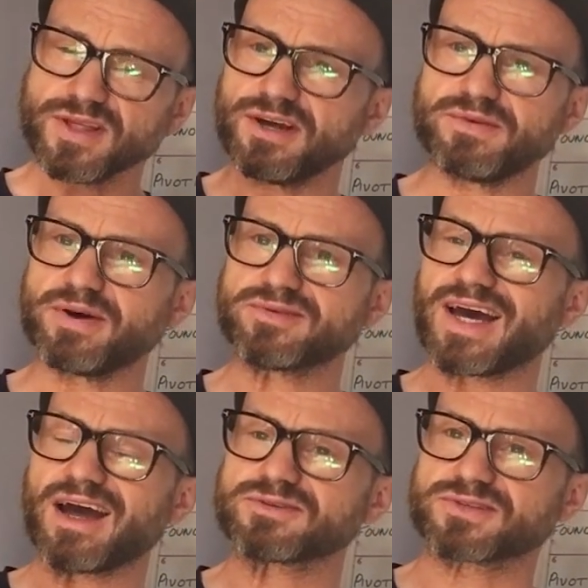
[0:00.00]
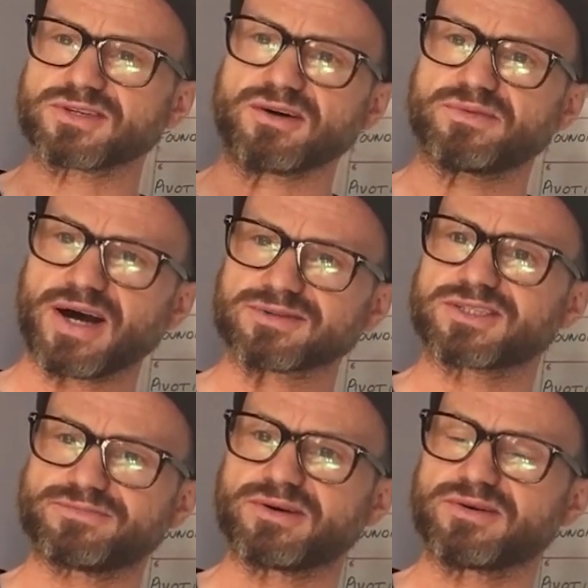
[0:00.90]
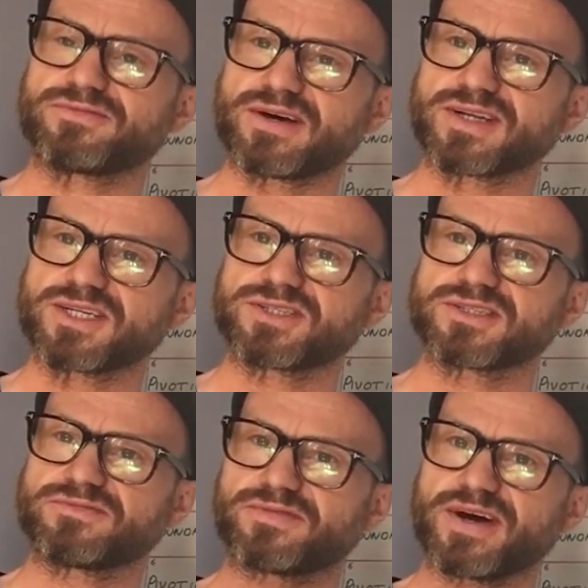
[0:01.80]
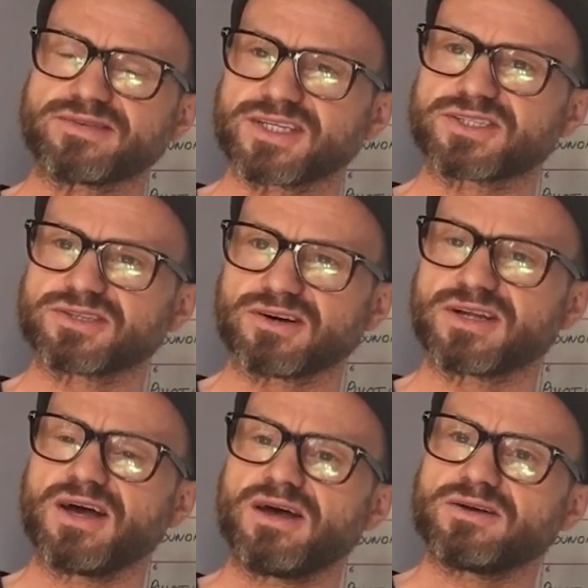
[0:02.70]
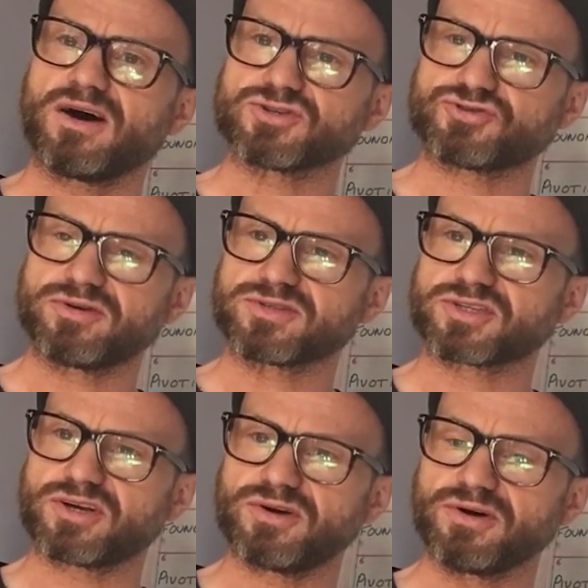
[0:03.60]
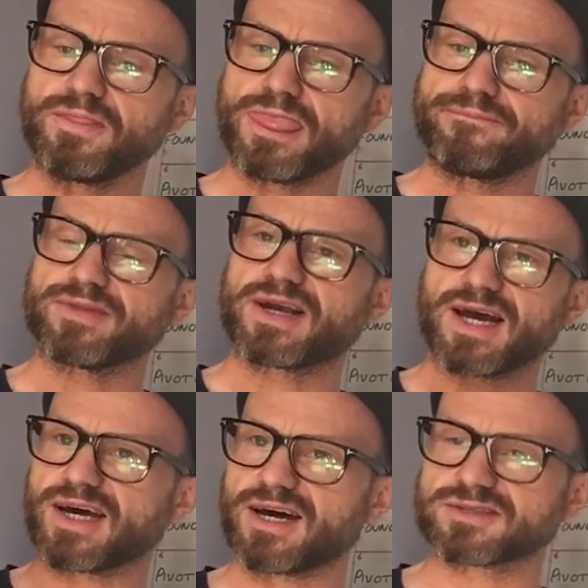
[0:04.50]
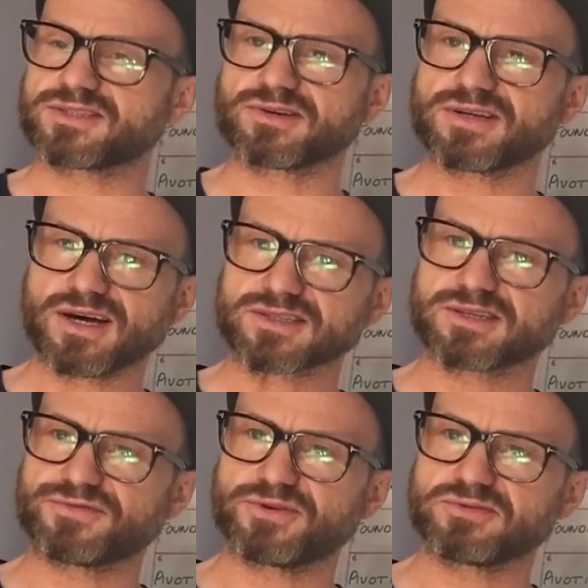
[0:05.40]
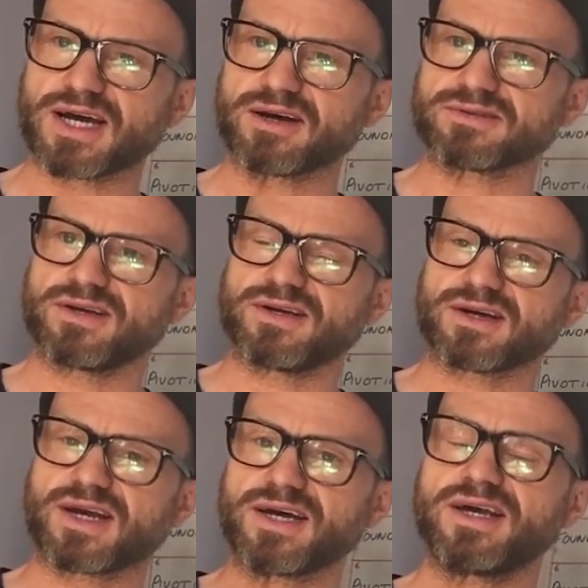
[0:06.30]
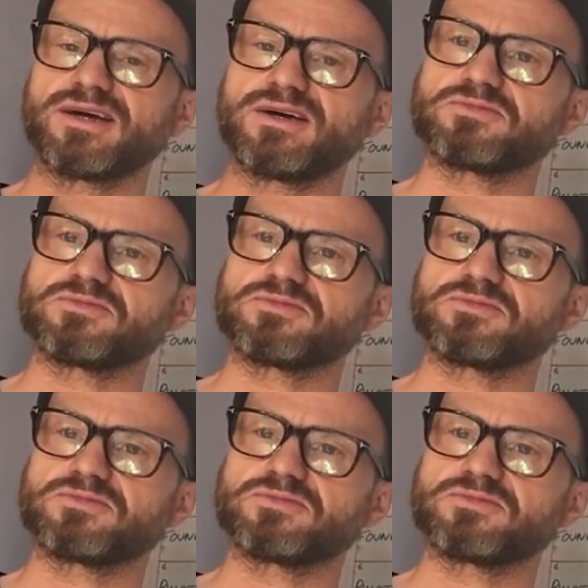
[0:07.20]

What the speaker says: you know, if you're building a house, for example, houses are built on foundations. If the foundations aren't true and secure, okay, the house is not going to last, it's going to fall down, okay?